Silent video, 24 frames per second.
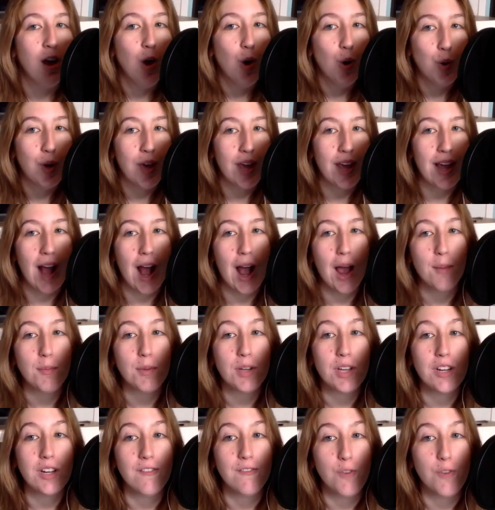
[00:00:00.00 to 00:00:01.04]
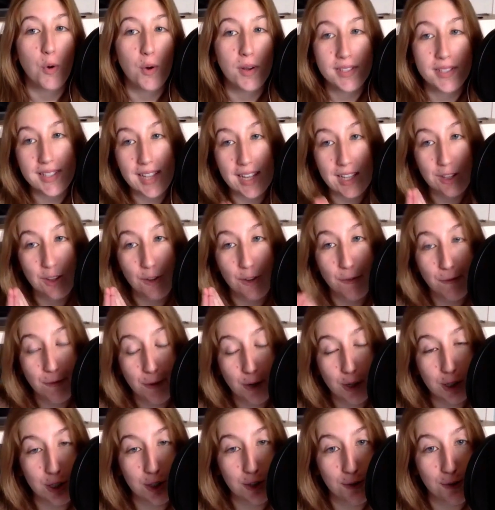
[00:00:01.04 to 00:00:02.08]
okay, I'm going to voice like the
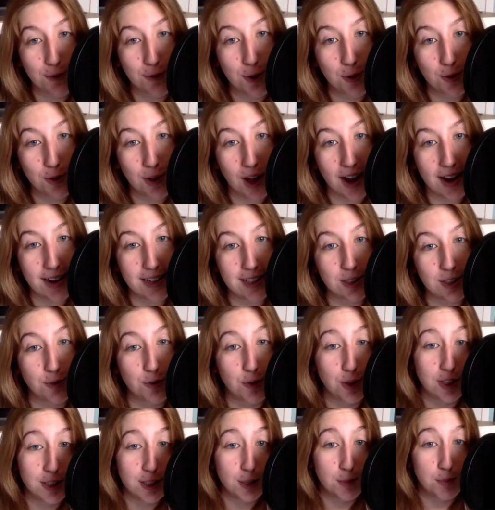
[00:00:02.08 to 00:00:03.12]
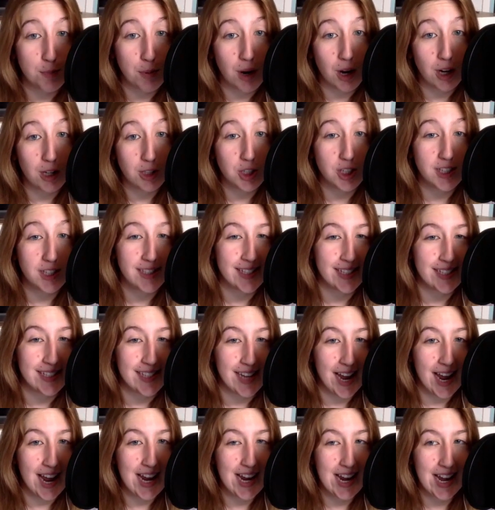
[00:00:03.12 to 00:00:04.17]
first few lines for this project
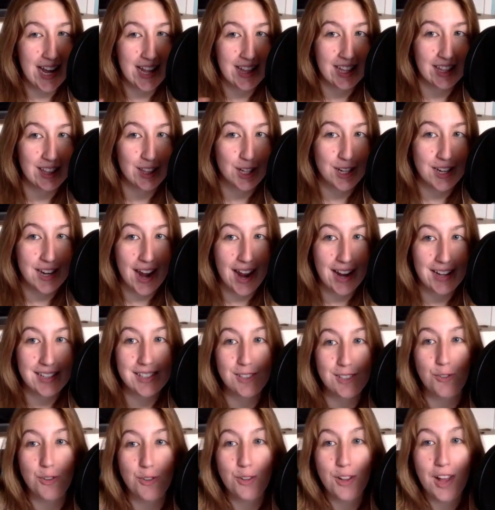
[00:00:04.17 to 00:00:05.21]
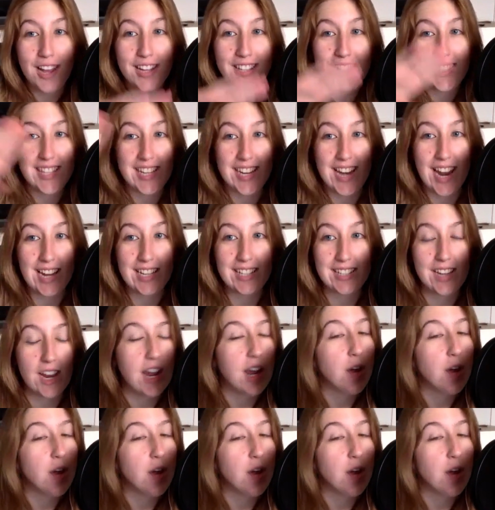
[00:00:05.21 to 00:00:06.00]
today and then the next few lines the next day.